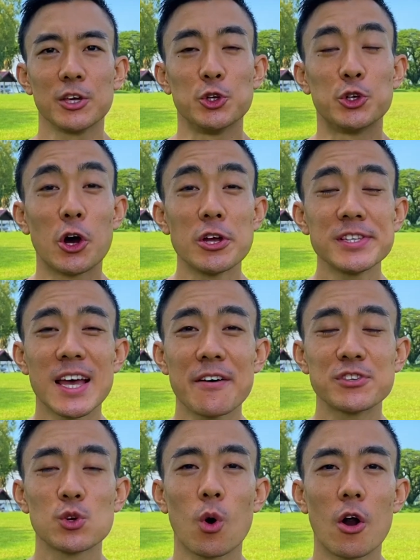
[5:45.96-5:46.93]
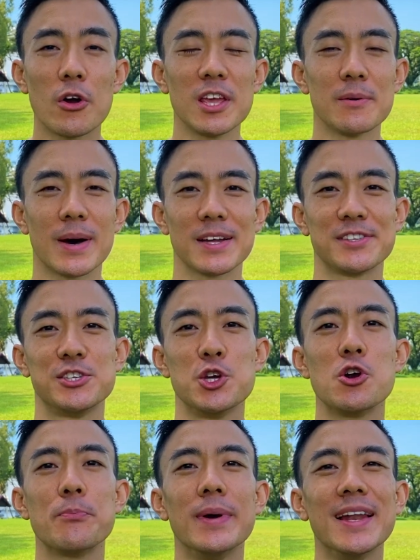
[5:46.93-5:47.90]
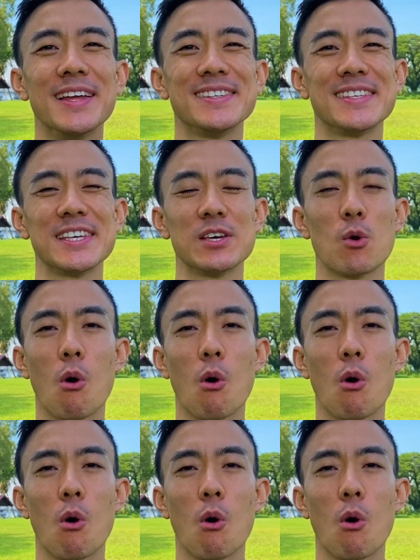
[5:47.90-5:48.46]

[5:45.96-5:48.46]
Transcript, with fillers: You don't have to worry about durability